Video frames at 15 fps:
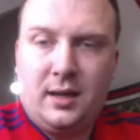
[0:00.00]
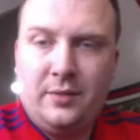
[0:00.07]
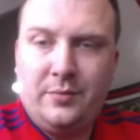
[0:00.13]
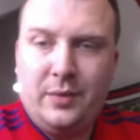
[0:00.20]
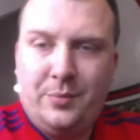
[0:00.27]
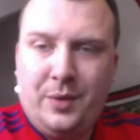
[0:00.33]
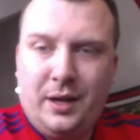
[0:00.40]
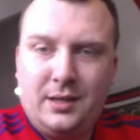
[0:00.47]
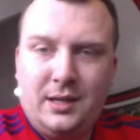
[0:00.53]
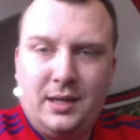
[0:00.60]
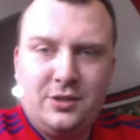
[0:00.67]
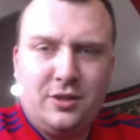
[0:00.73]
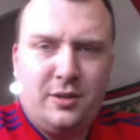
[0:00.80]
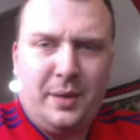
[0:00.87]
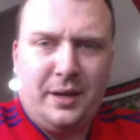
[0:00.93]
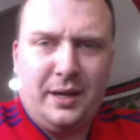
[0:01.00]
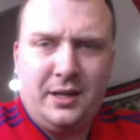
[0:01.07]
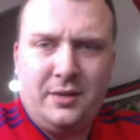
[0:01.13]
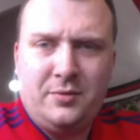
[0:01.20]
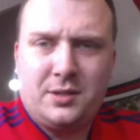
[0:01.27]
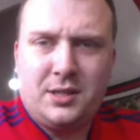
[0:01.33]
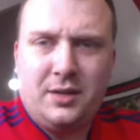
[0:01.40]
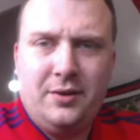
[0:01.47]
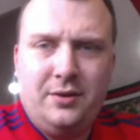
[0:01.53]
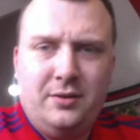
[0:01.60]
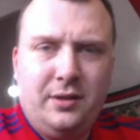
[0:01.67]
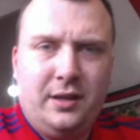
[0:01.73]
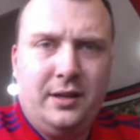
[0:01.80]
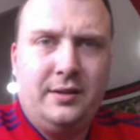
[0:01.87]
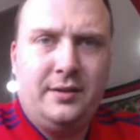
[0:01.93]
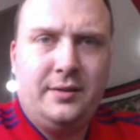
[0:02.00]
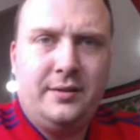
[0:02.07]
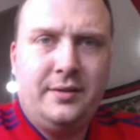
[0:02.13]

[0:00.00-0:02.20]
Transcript: and we're back. Yeah, sorry about that. I don't know what's going on there.